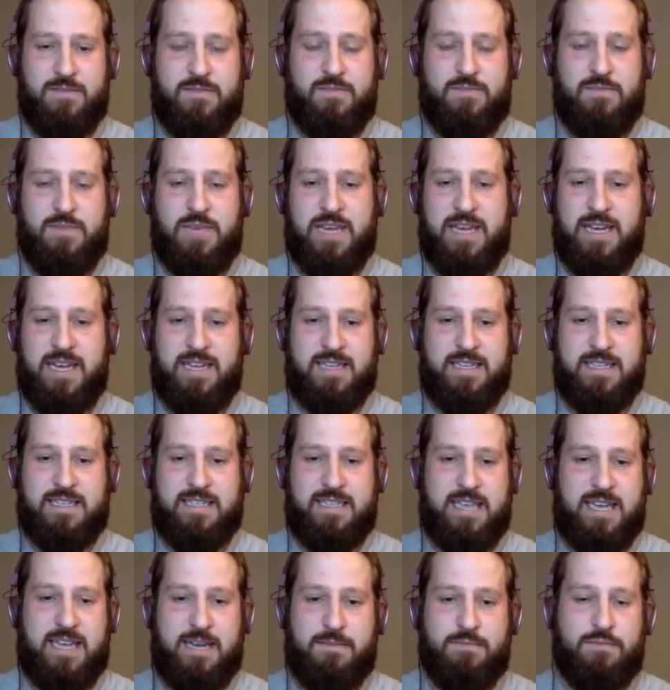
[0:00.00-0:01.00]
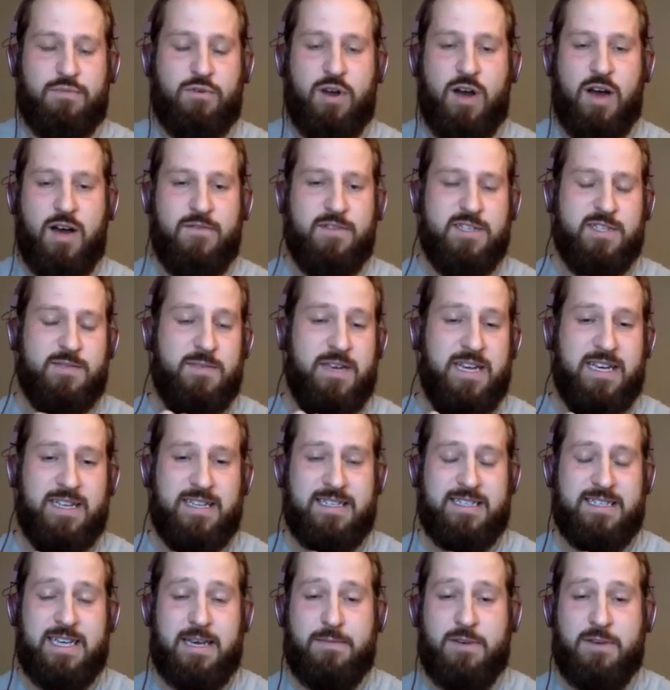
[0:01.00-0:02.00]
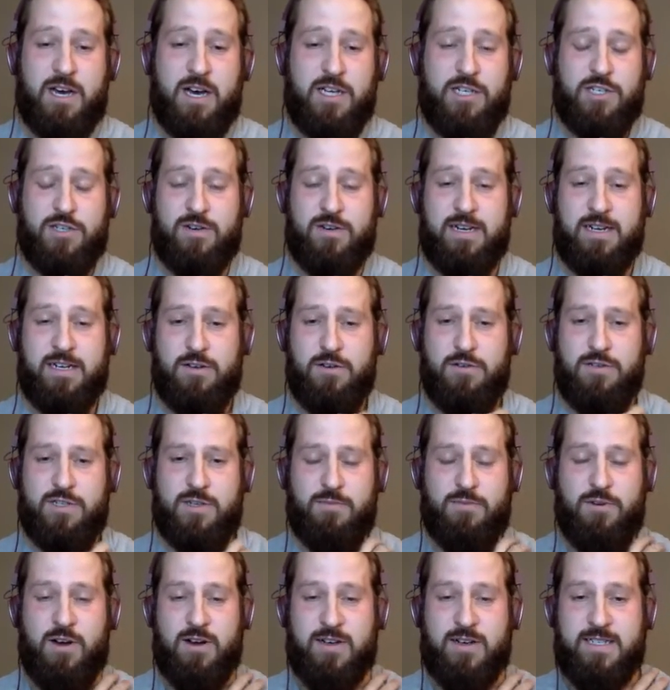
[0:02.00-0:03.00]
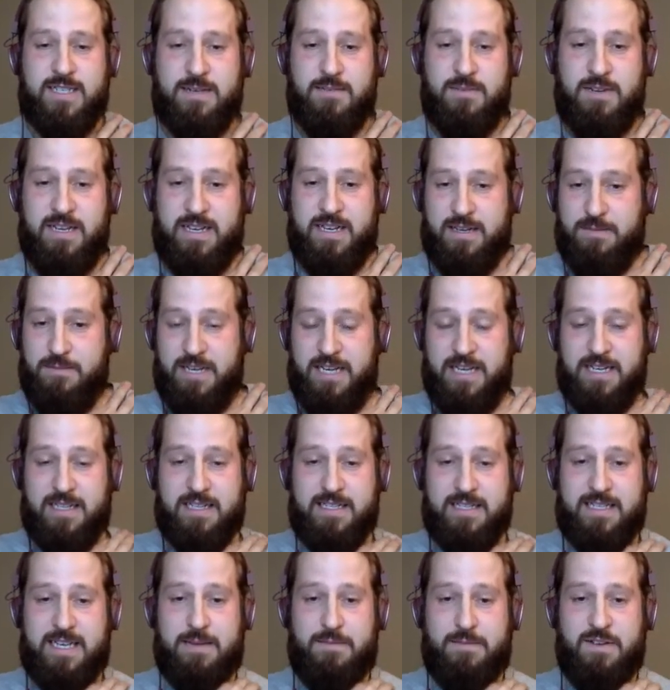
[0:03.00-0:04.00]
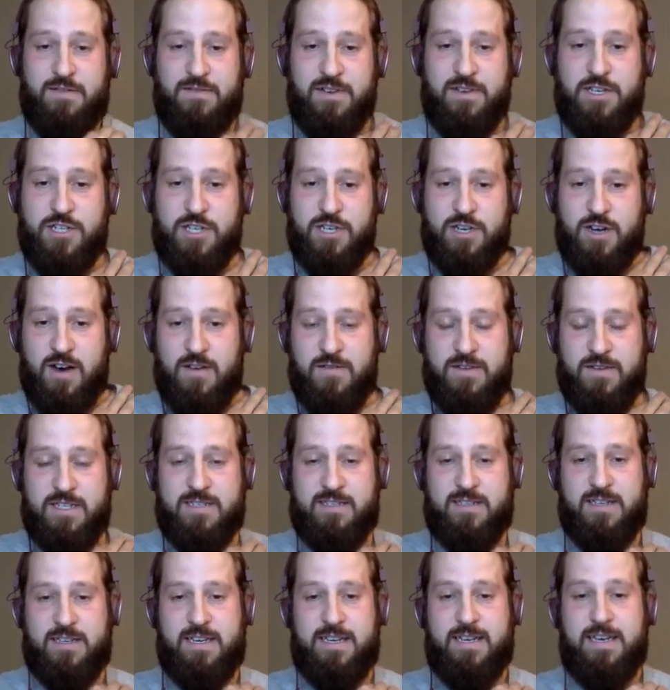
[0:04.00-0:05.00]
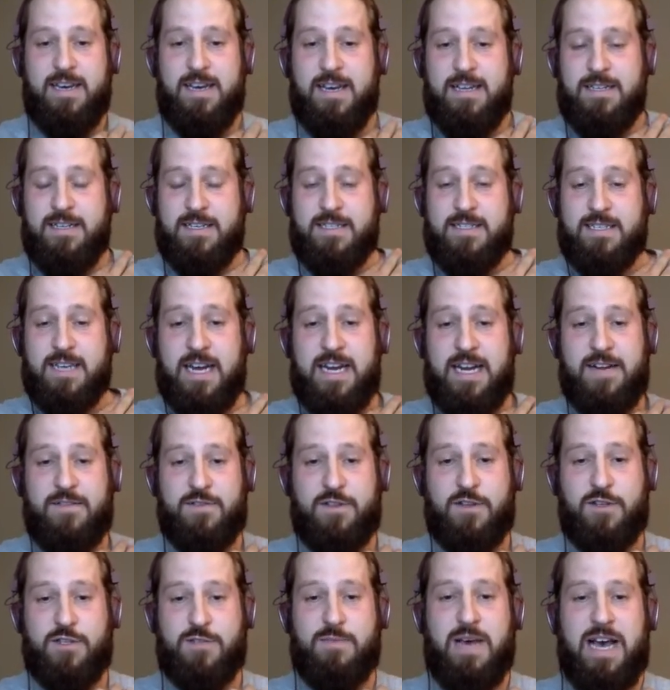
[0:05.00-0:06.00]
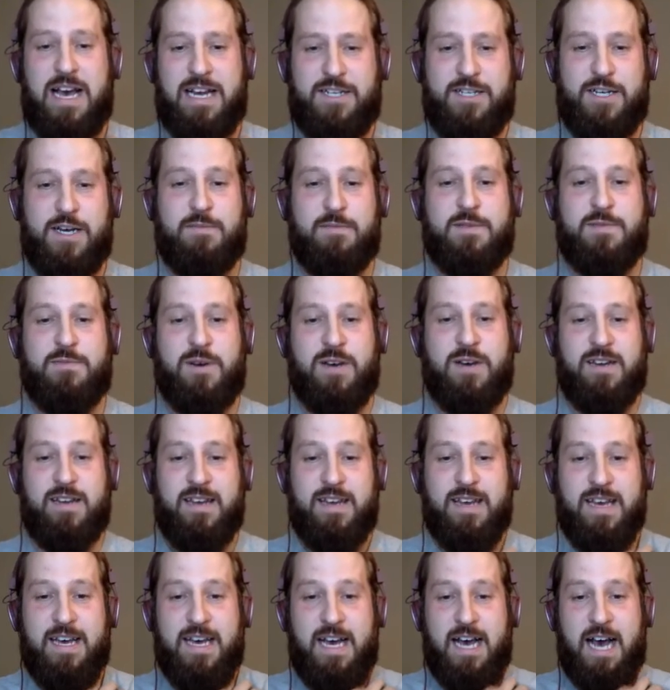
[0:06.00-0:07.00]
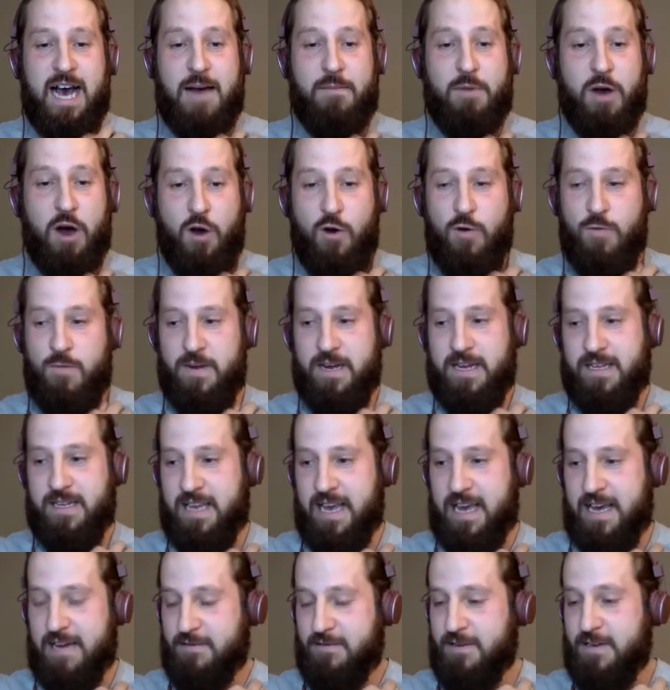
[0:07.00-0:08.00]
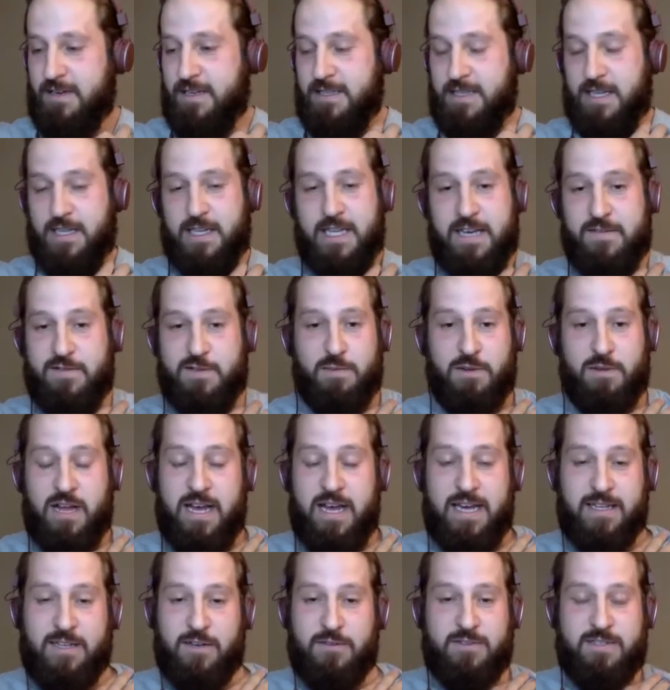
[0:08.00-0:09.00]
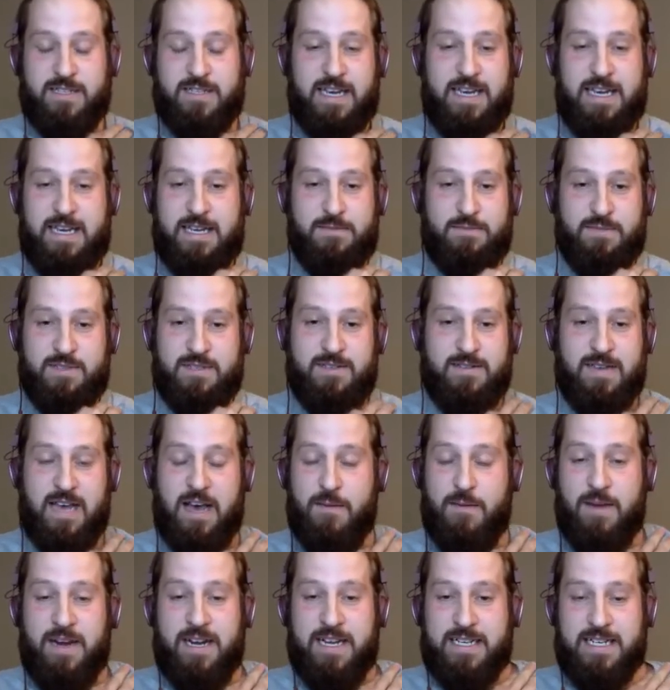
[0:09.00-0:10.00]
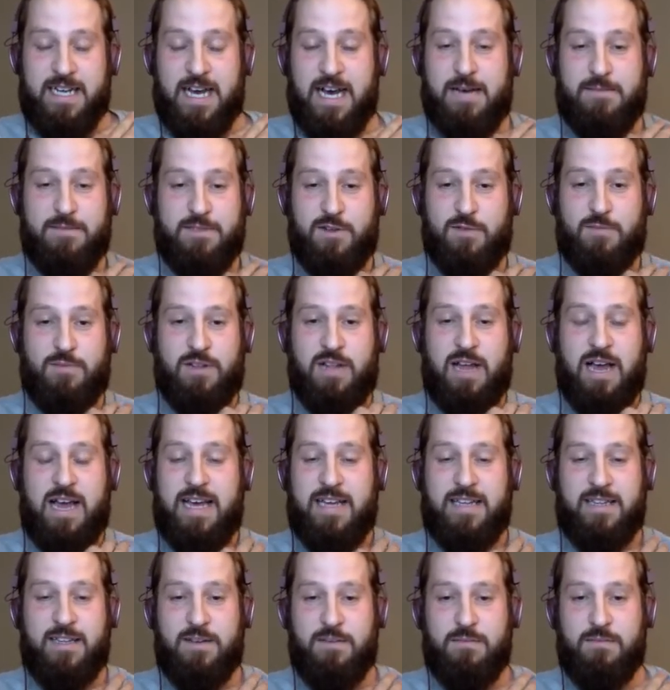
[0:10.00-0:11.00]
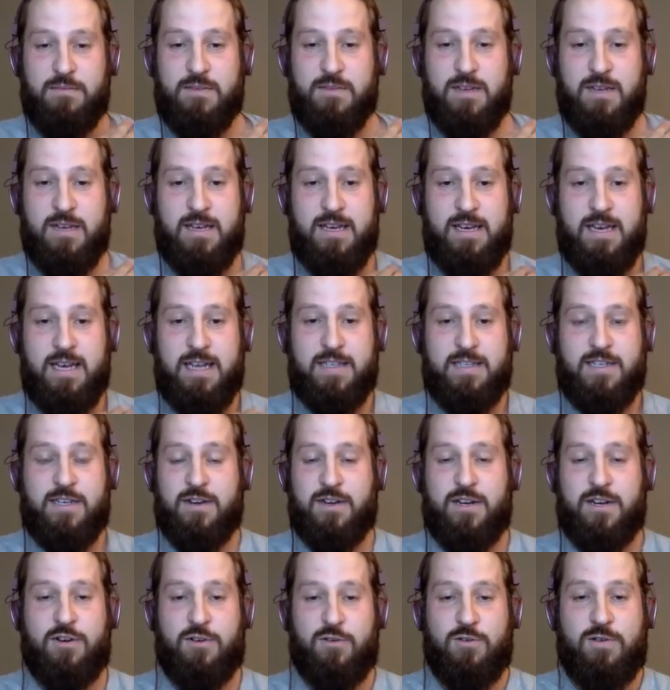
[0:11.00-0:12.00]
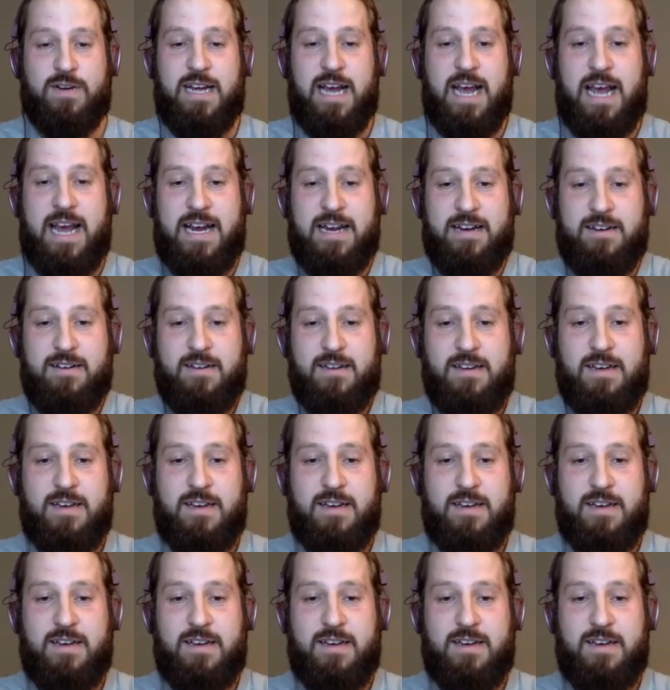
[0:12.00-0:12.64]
being in the same province, being in the same country in closer proximity, and being in the same division, obviously it's exciting for those matchups. But I'm hoping that the Leafs playing those teams, how many times they're playing them, is going to create